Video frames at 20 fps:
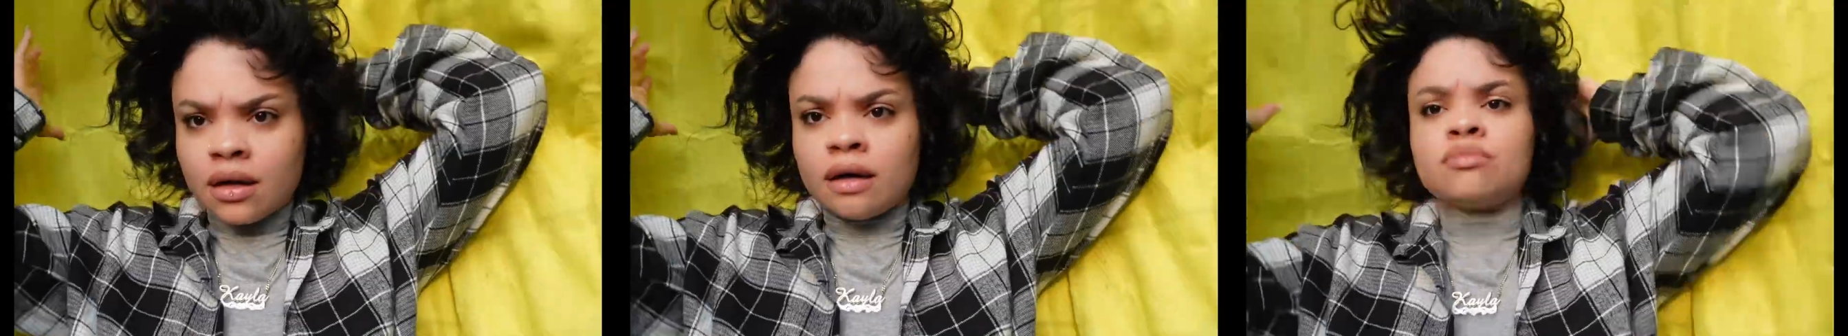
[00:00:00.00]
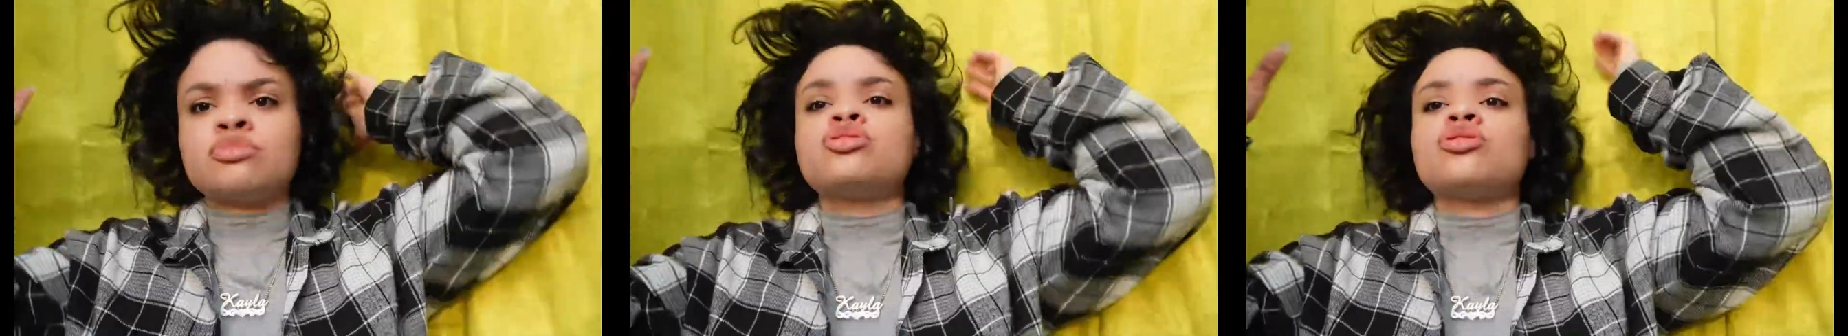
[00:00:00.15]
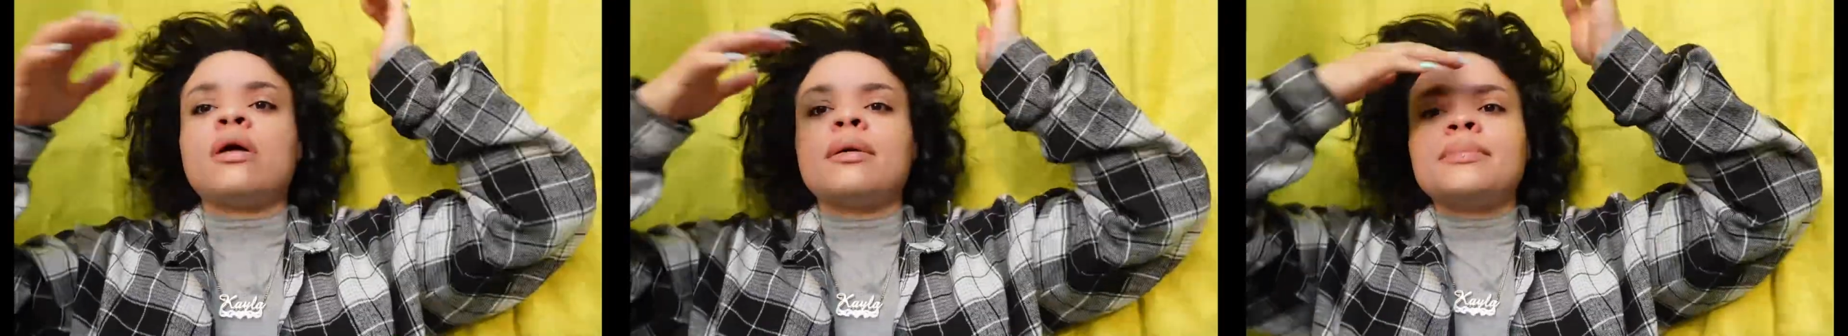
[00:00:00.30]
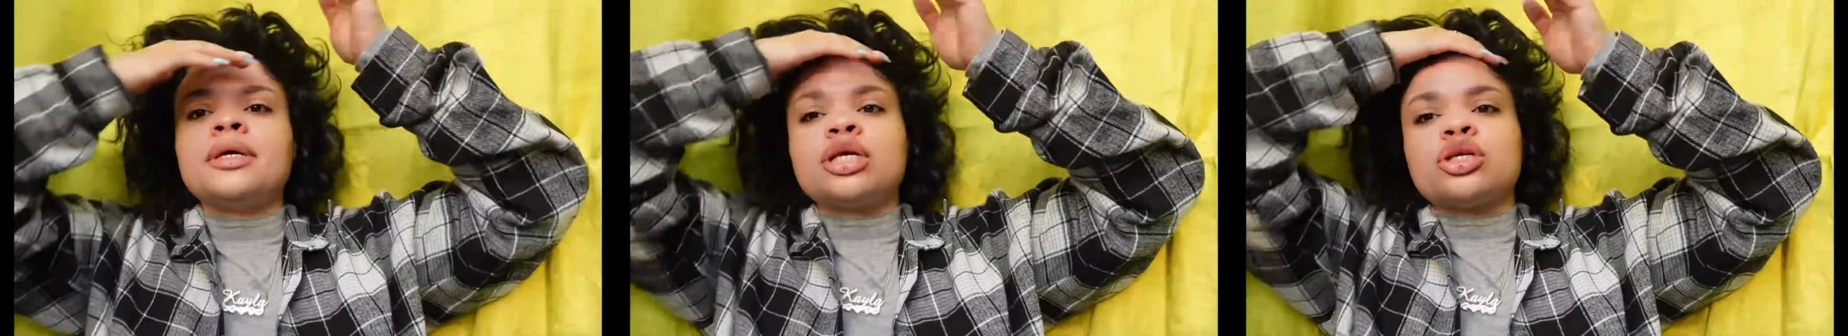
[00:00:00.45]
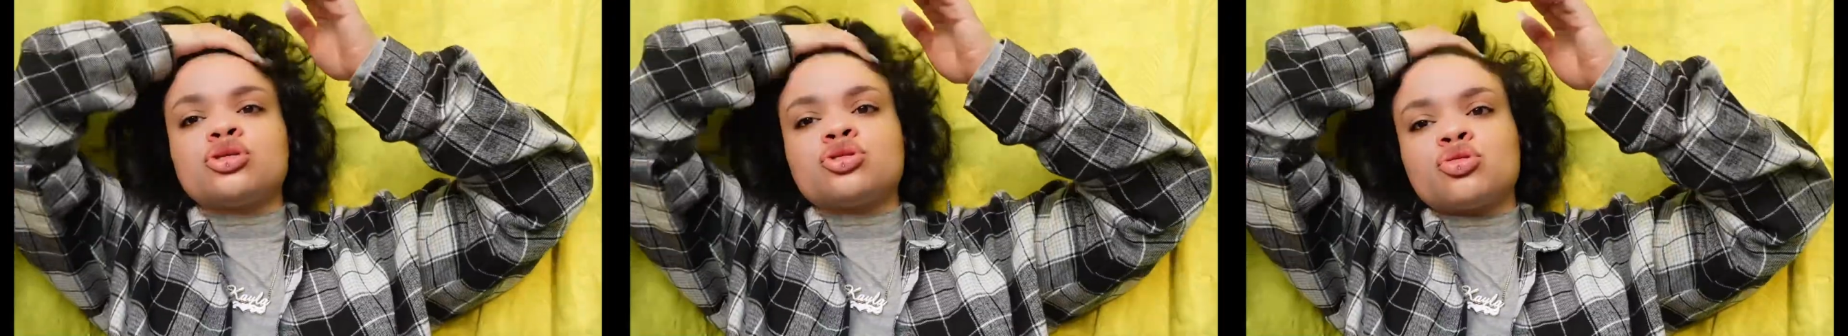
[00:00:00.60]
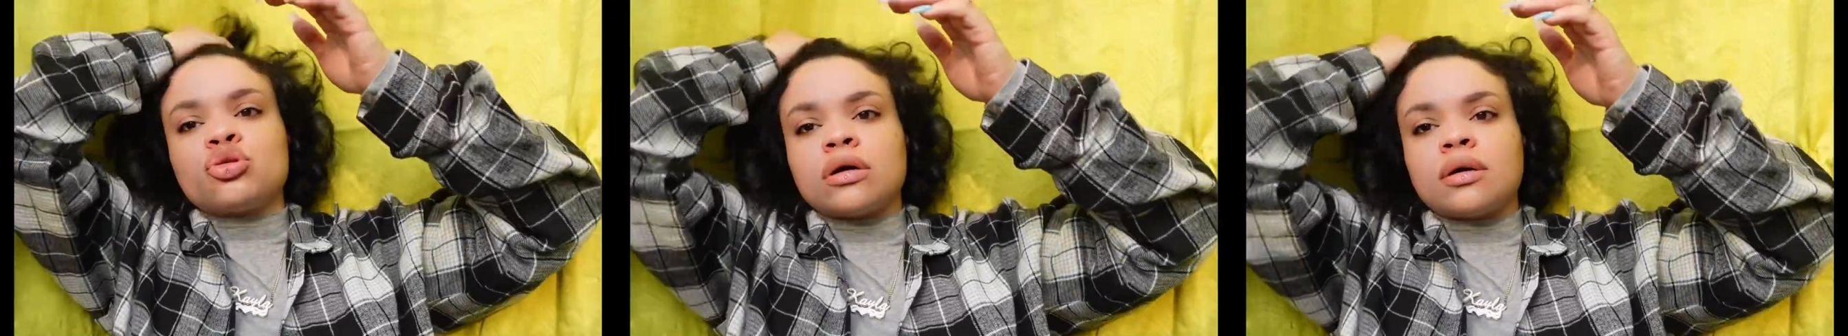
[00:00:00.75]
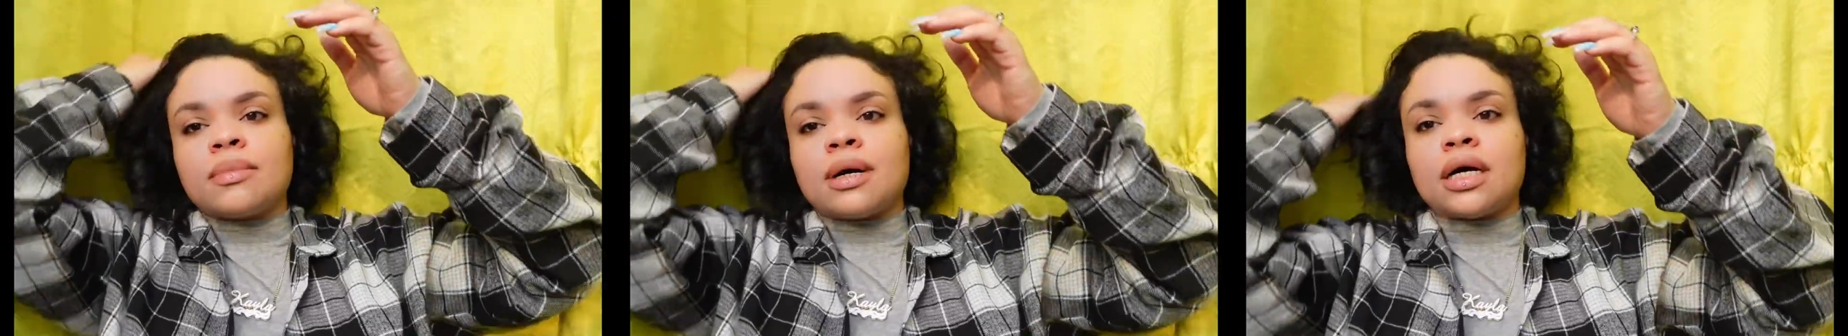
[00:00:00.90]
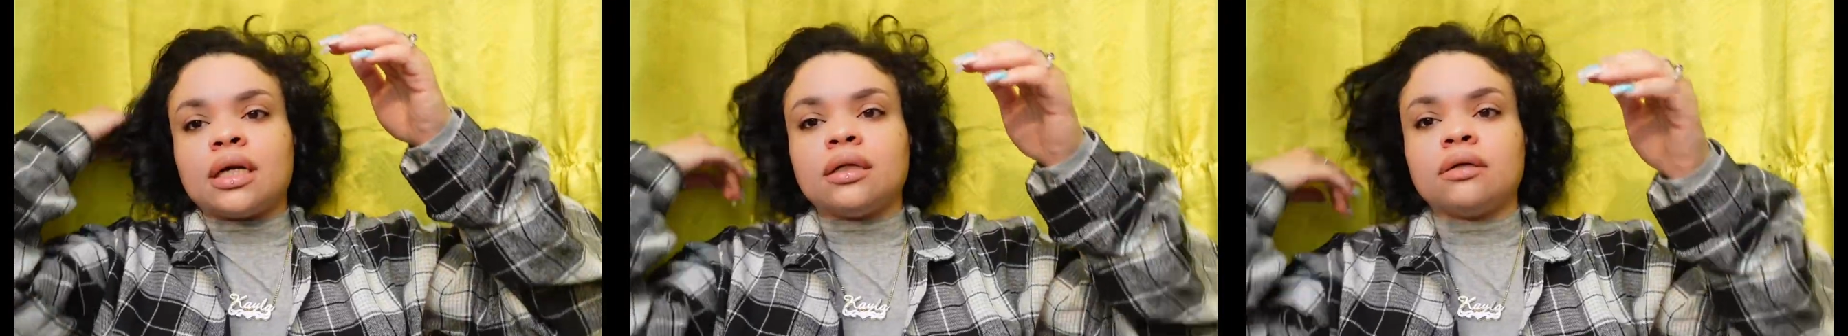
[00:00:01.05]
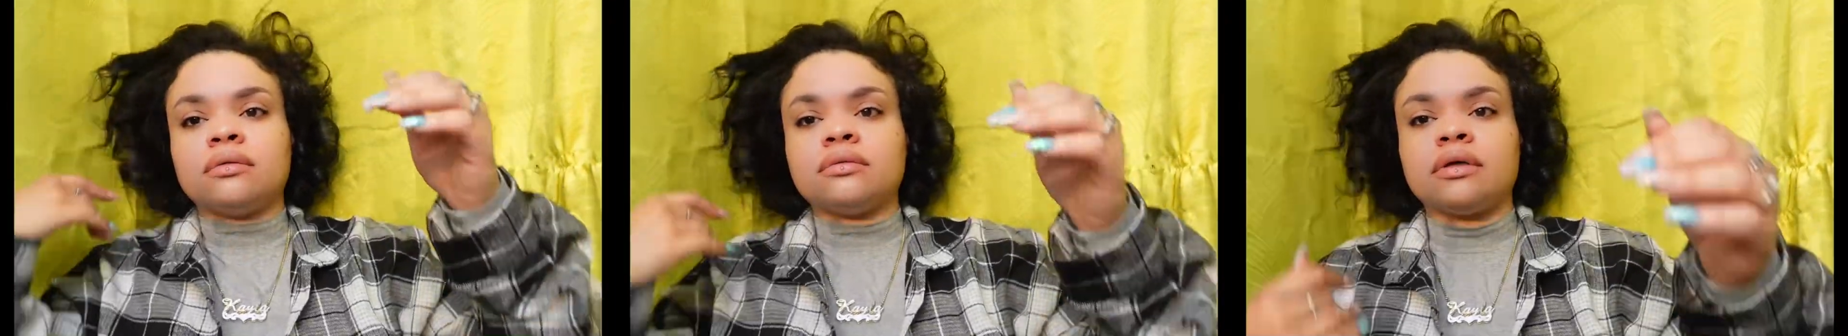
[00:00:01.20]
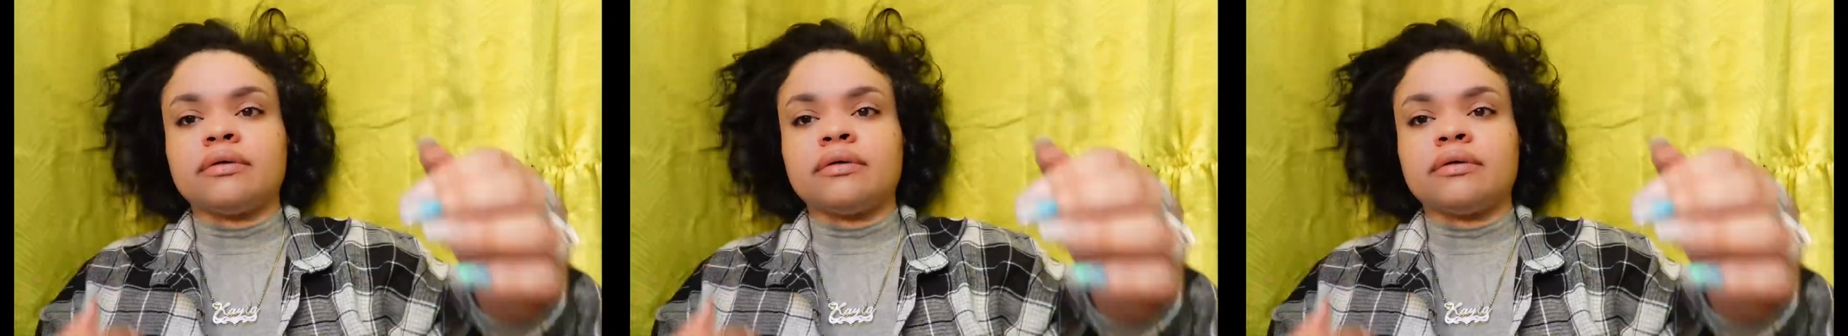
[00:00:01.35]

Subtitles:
So I'm here to talk about it.